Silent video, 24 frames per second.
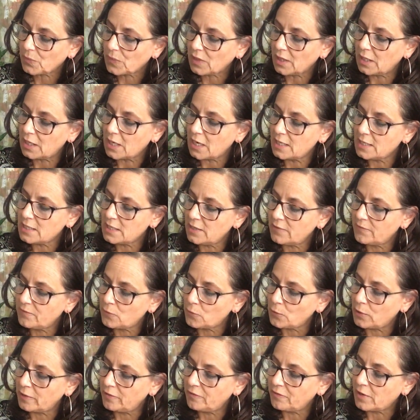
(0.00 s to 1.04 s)
in
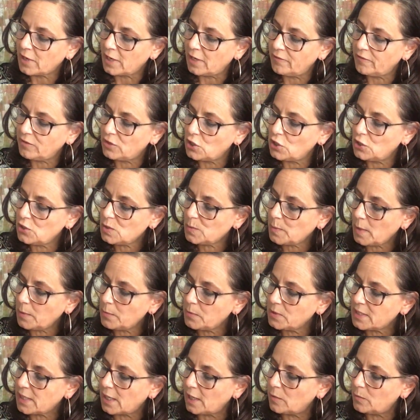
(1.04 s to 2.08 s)
1945, newspaper
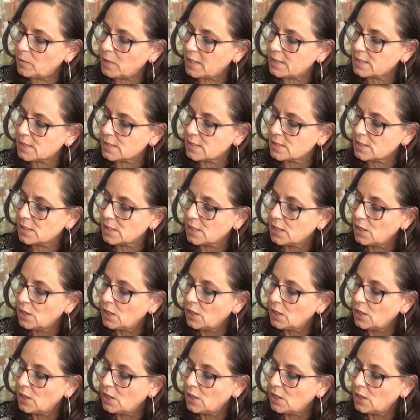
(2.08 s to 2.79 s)
databases